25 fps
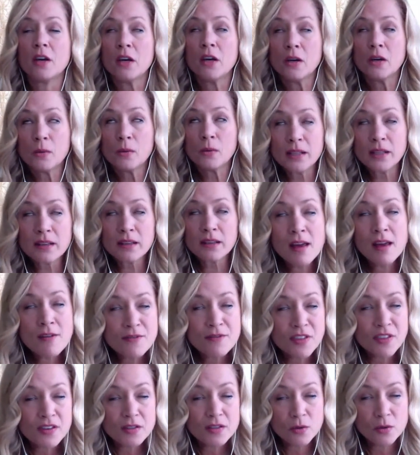We
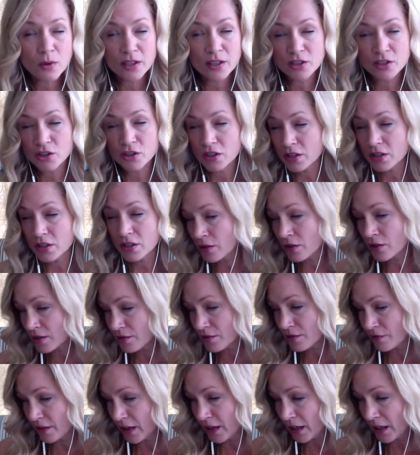love this question, dearest
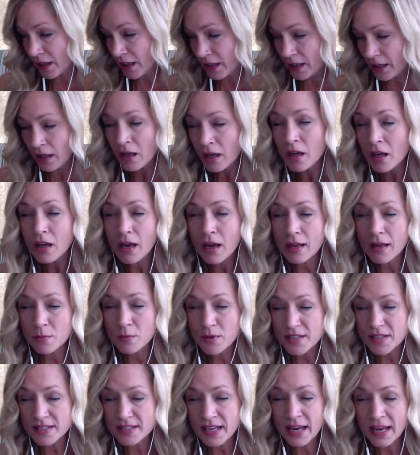Vicky, and
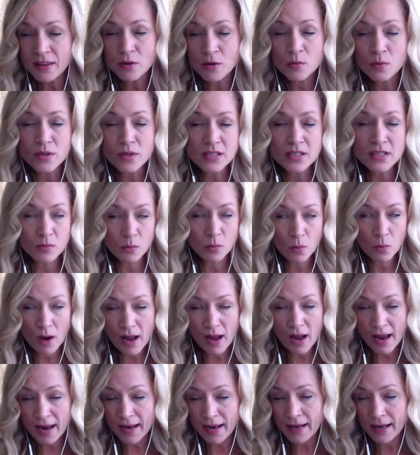we say the reason
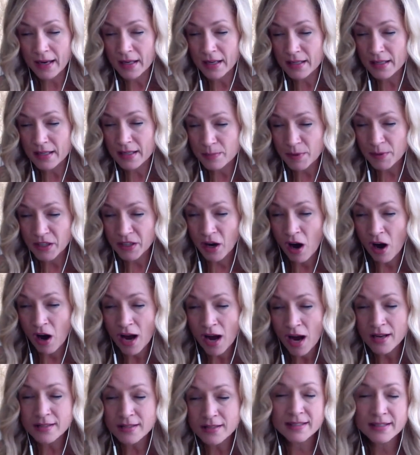why it is
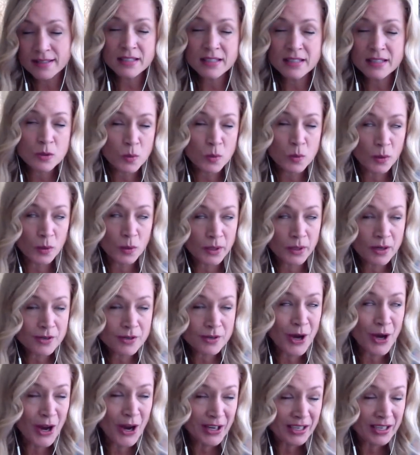because this is what we are
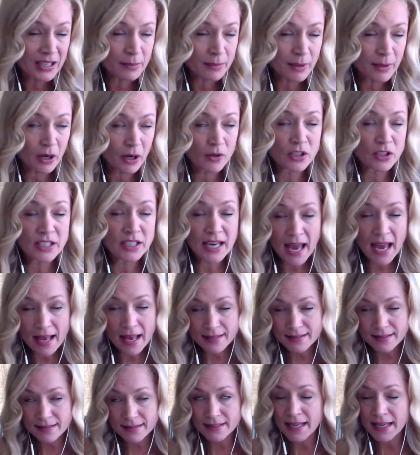talking about.
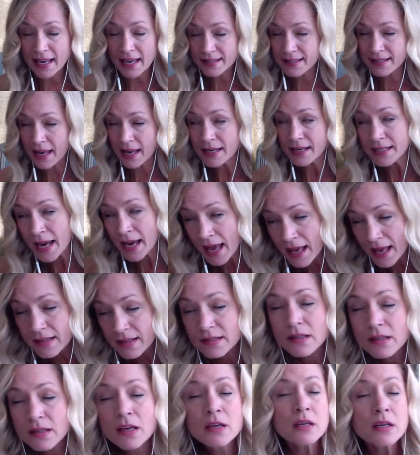Yes, and yes.
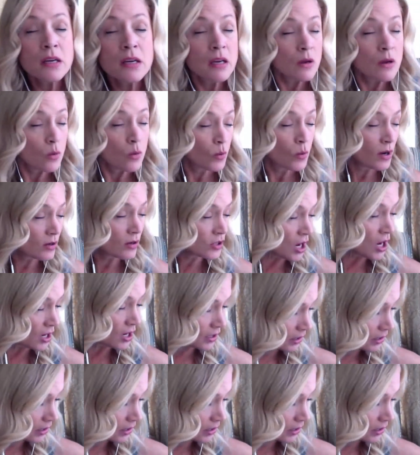We are talking